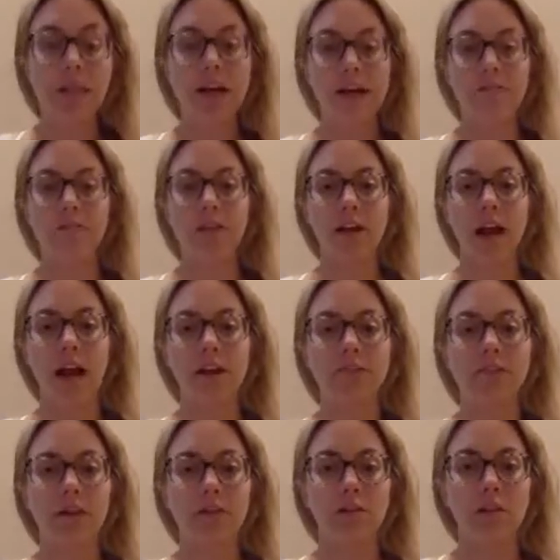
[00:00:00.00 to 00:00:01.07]
life that I've
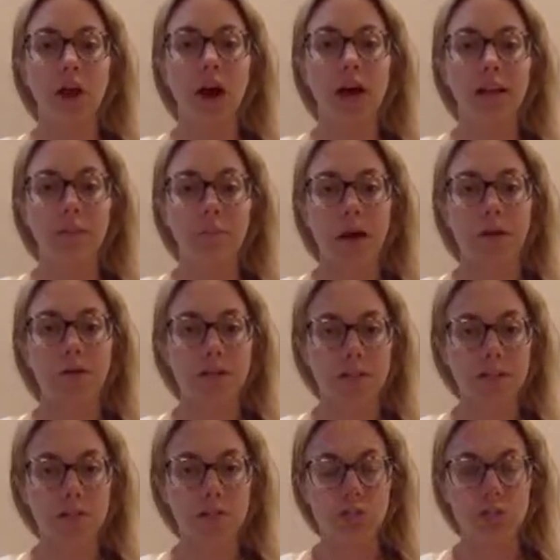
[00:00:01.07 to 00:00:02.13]
done a lot in my
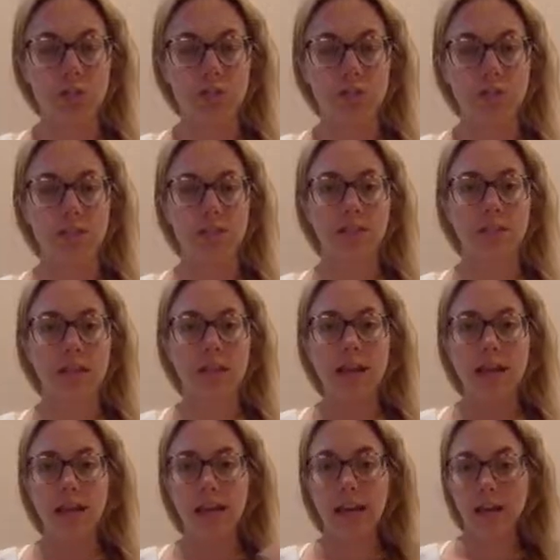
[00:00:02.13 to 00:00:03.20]
relationships is
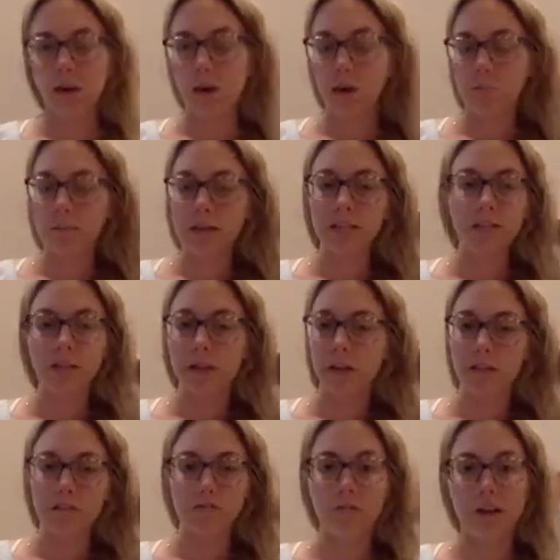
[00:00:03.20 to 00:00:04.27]
in our
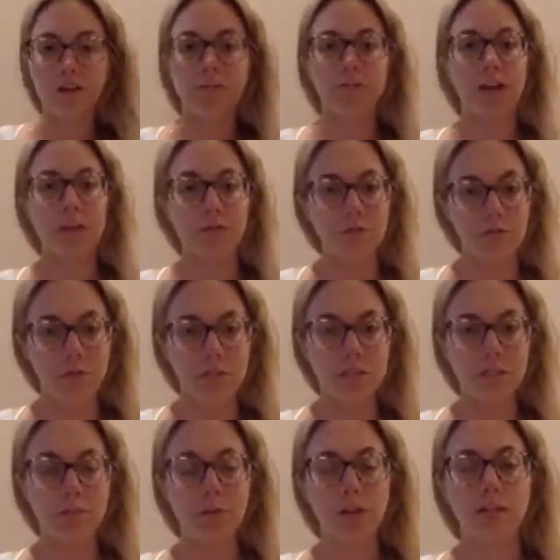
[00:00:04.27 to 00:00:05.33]
amygdala, the fight, flight,
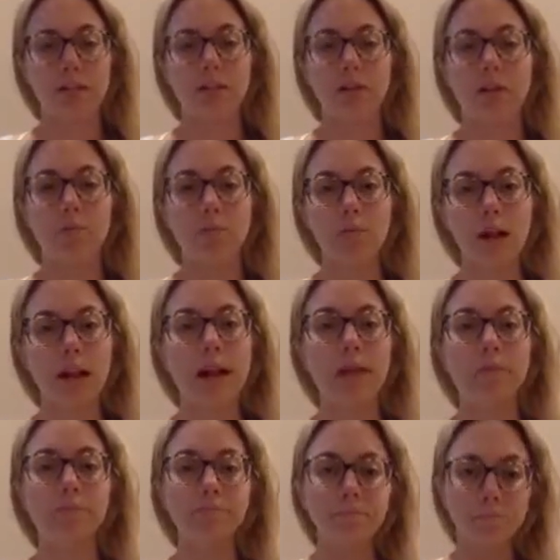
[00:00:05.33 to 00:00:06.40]
freeze place in our brain,
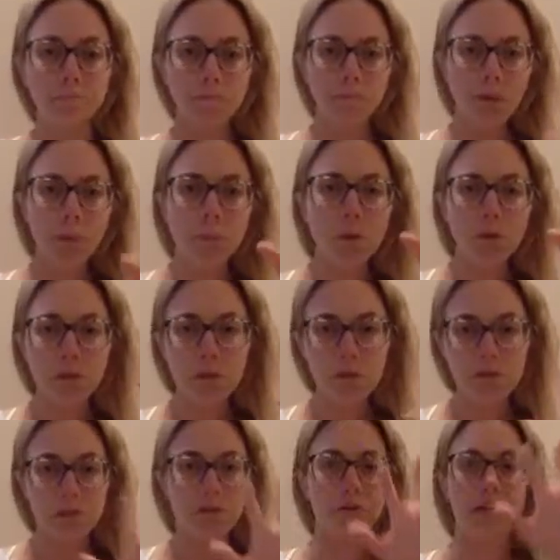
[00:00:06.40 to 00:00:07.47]
we will
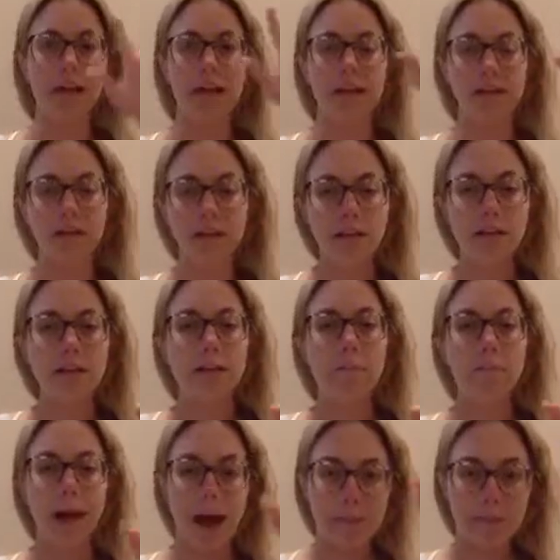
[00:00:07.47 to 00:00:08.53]
either create
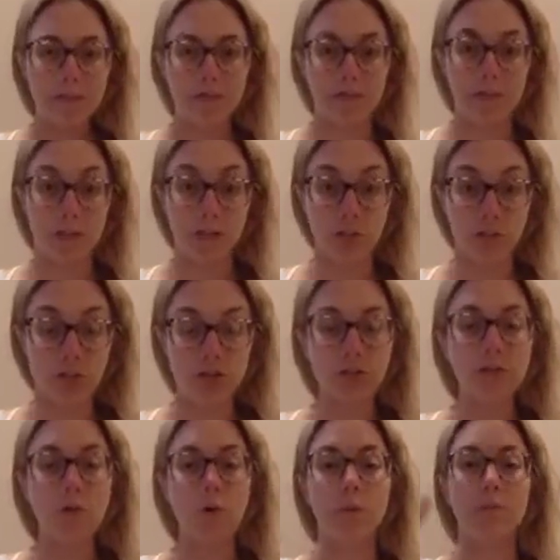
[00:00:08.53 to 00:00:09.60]
maps of danger
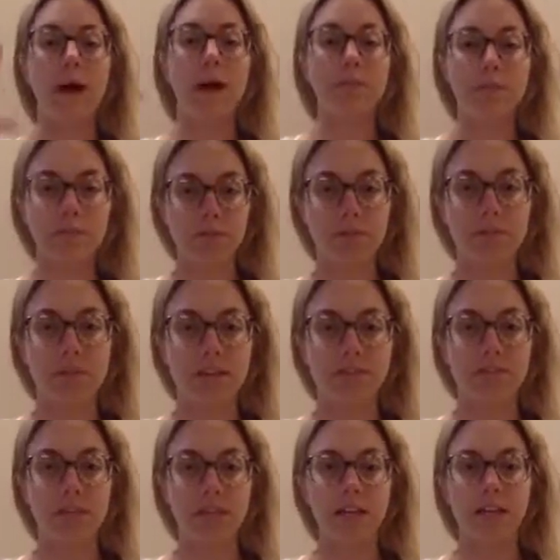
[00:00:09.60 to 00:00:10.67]
or maps of
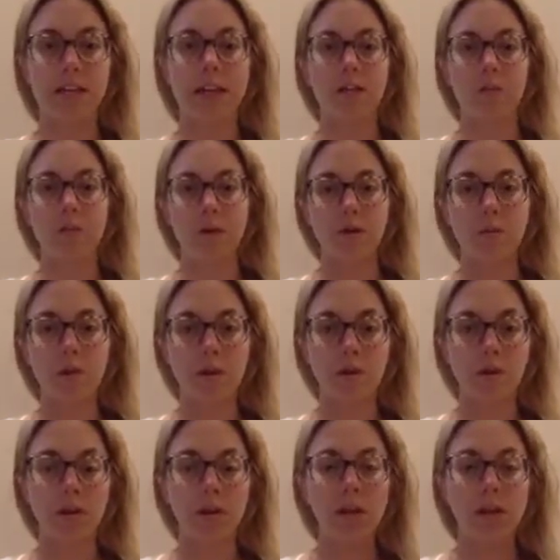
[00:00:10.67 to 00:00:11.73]
safety, and we will